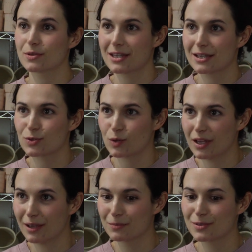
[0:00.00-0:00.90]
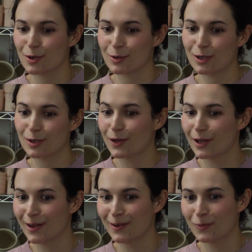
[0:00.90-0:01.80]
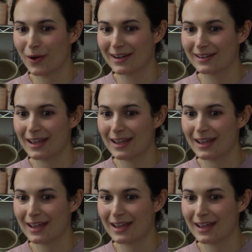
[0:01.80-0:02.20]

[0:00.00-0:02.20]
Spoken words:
its extreme so that you learn when